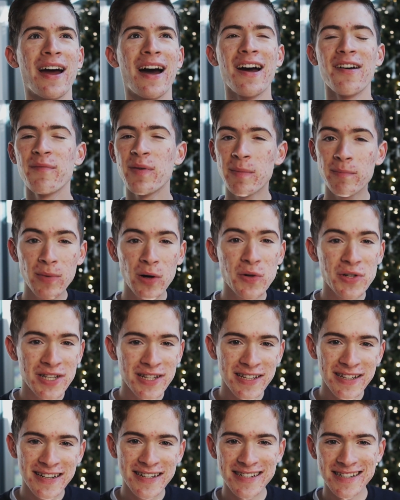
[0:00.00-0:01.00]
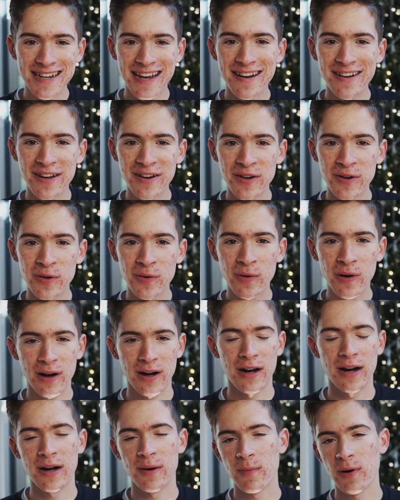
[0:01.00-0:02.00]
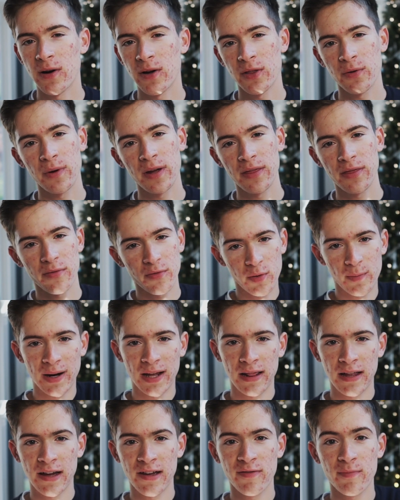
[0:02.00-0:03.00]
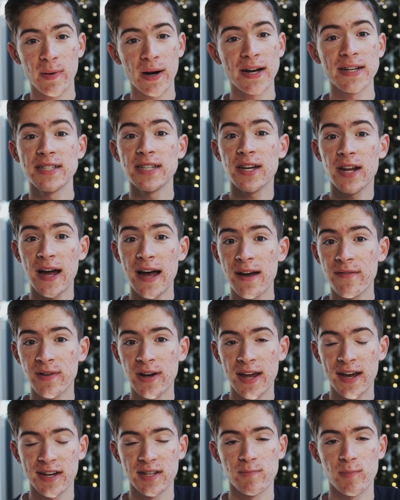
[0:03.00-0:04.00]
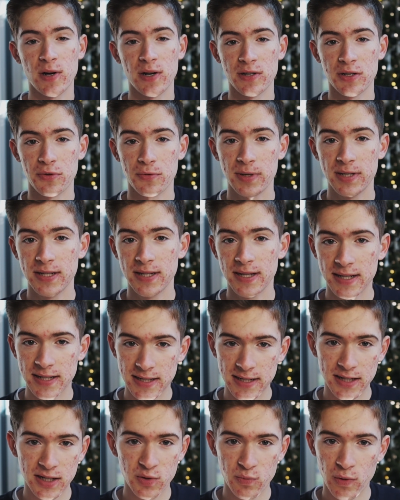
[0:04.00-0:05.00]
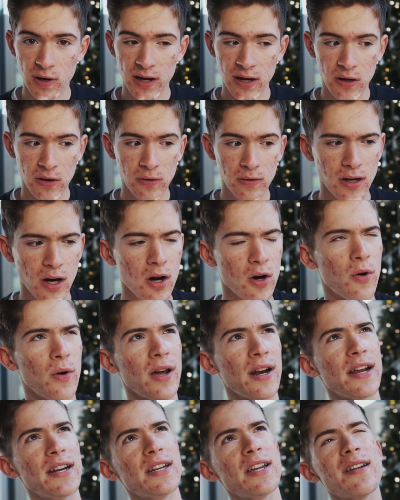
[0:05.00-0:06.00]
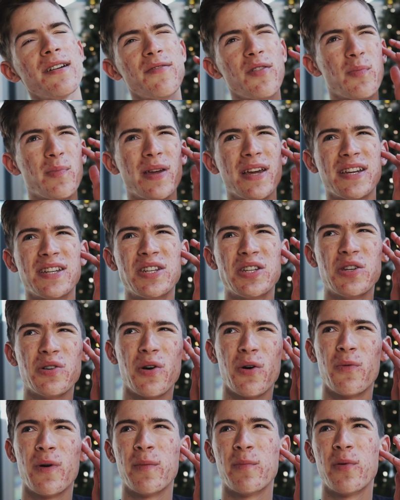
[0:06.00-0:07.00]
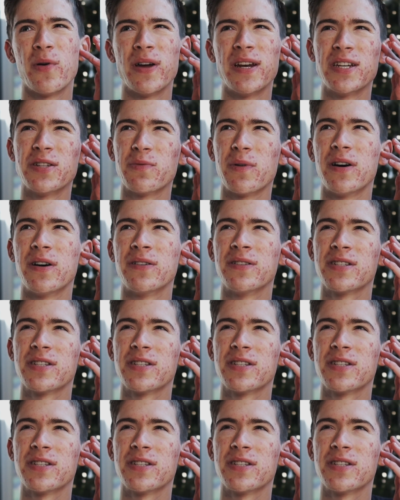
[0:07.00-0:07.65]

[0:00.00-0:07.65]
I've been mostly Nintendo all the way through my life, but I did have an Xbox 360 as well. Oh, and I did have a PS2 at one point as well.